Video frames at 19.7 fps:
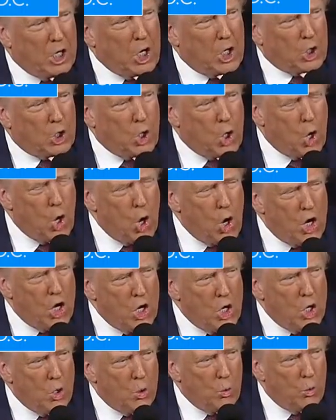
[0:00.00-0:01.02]
Accord,
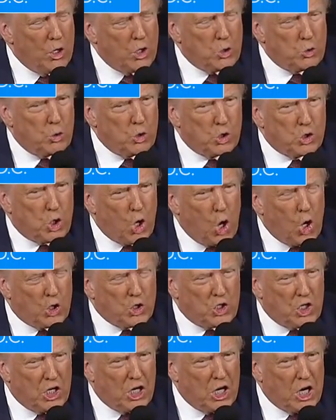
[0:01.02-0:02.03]
which was
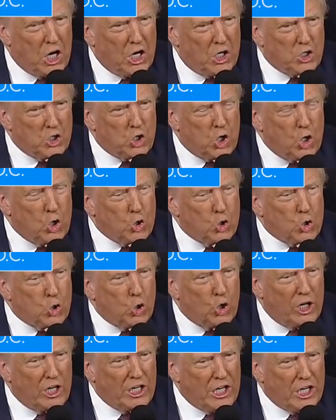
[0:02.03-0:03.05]
costing us
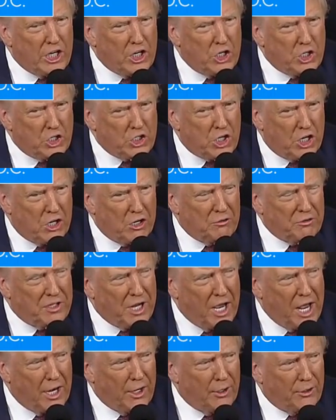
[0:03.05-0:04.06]
trillions of
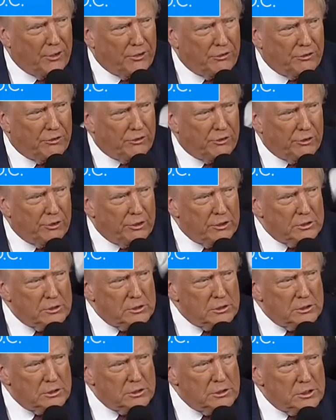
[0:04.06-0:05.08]
dollars
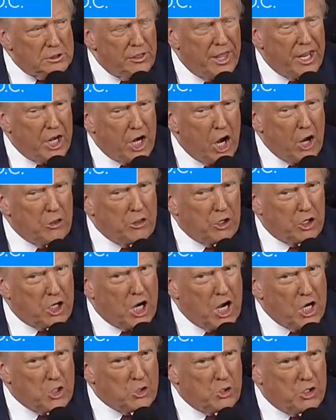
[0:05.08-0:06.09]
that other
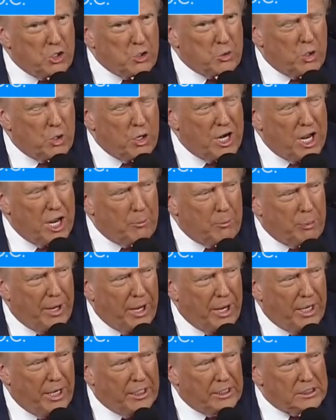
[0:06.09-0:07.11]
countries were not
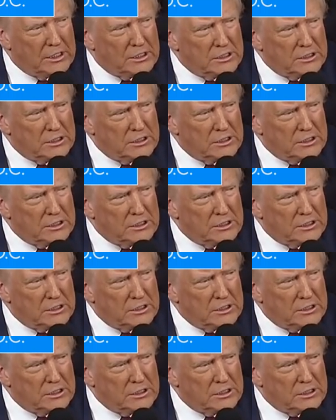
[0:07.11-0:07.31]
paying.